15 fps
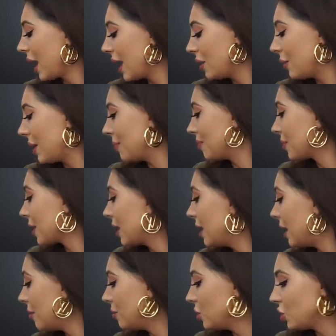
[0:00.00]
Anyway,
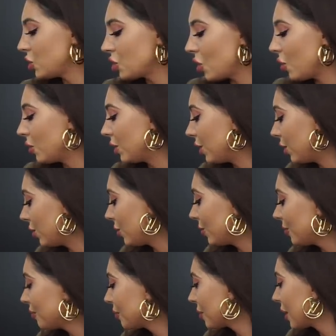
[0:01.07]
let me show
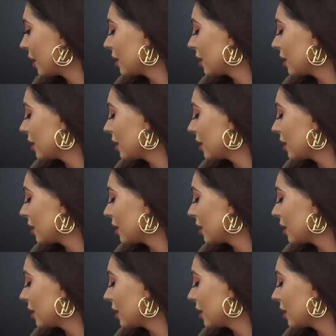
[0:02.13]
you